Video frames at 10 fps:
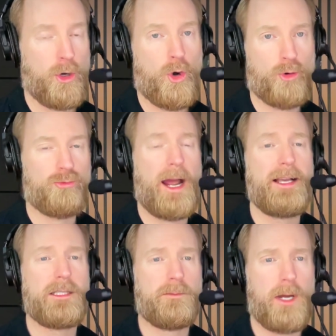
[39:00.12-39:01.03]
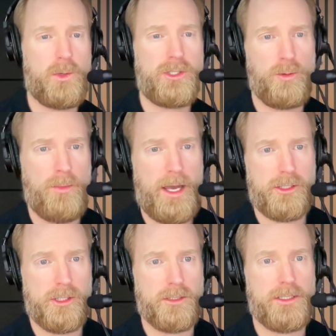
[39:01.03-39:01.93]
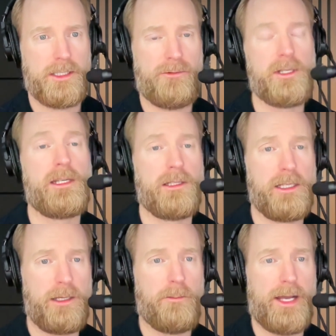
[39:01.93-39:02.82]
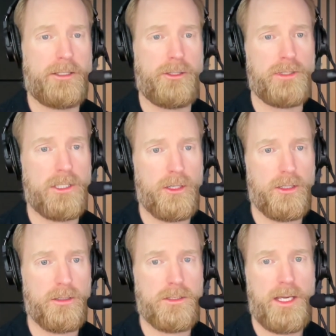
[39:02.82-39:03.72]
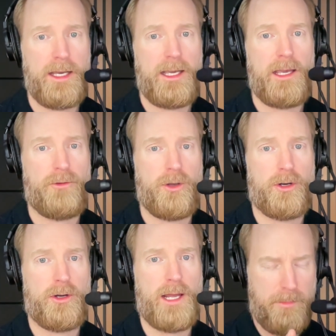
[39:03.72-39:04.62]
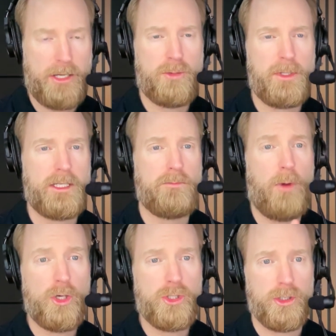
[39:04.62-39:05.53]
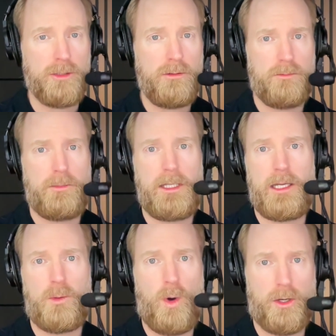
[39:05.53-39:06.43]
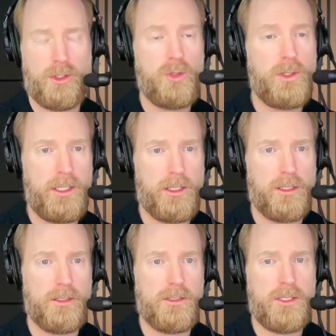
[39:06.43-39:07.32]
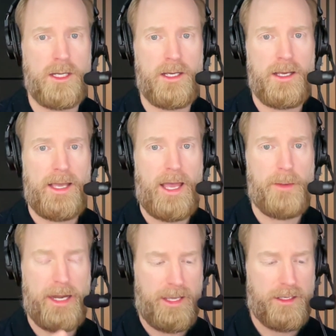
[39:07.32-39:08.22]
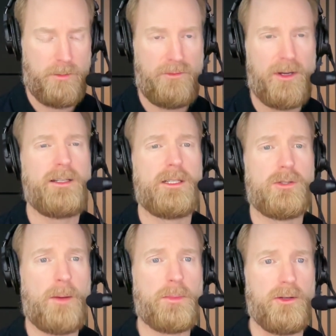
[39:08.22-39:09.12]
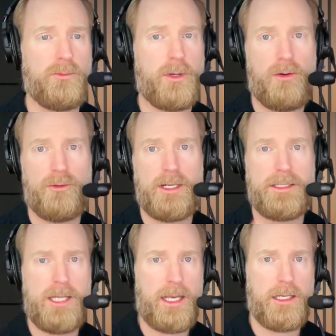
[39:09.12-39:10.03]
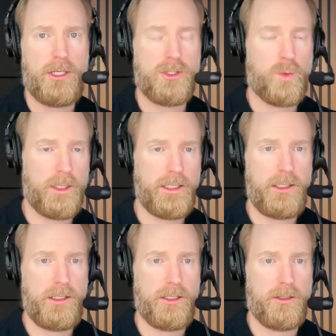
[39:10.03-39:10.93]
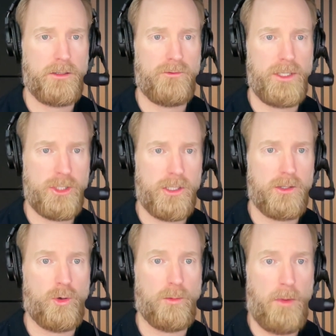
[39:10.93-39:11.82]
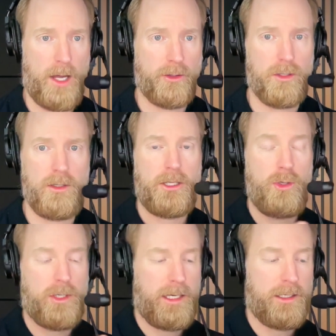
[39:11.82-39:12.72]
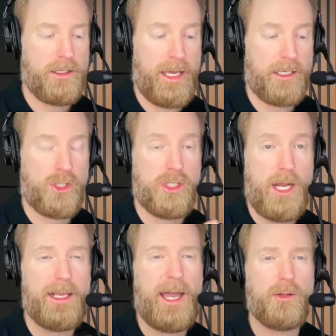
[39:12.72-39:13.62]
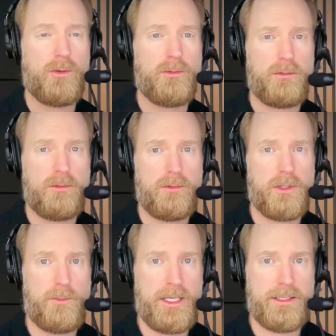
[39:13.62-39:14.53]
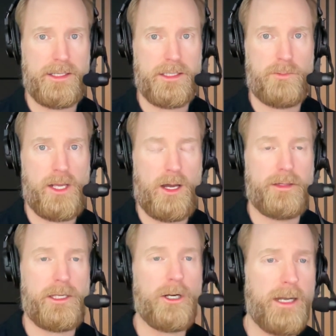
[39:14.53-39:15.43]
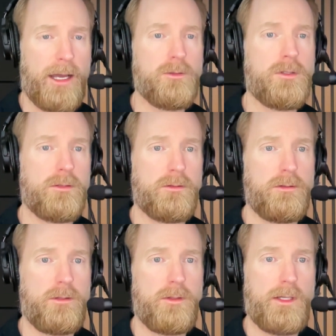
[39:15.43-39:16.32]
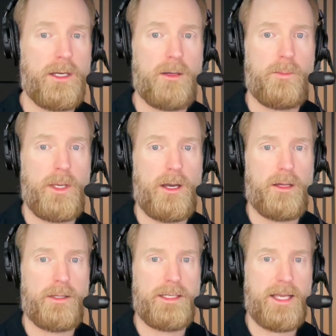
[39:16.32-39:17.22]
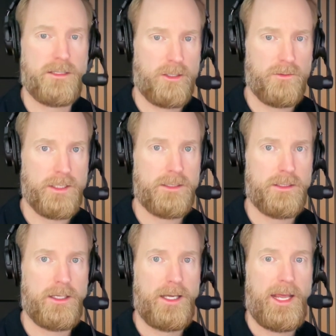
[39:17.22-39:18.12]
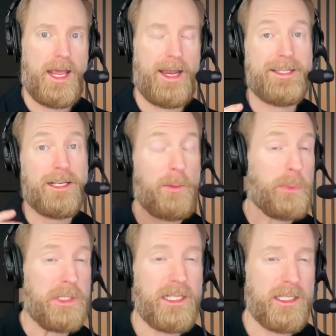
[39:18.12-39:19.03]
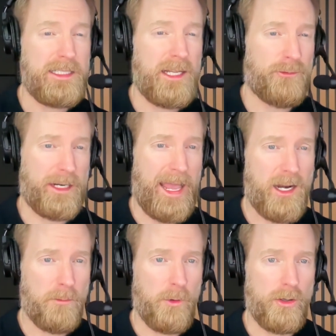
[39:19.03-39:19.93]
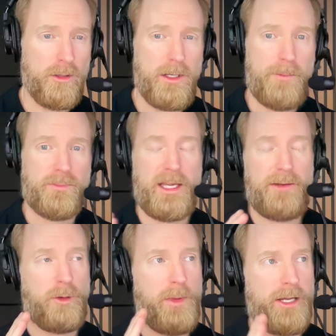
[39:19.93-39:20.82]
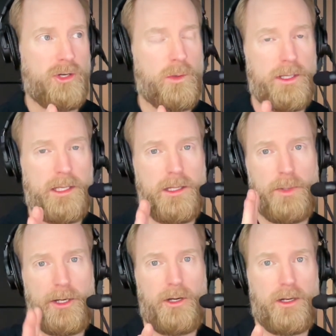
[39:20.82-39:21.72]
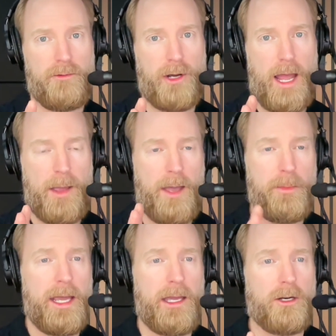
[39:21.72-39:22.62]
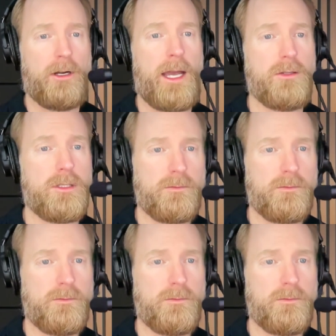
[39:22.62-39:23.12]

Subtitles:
the horizon by which you measure significantly impacts your returns. If your measurement is marginal, meaning 1 or 2 years, M&A can be very disruptive. But over a 10-year, 20-year vision or model, you can then shake out the business beyond the earnouts, beyond the debt service. And it's a completely different animal than if you're measuring within the period of your M&A and earnouts.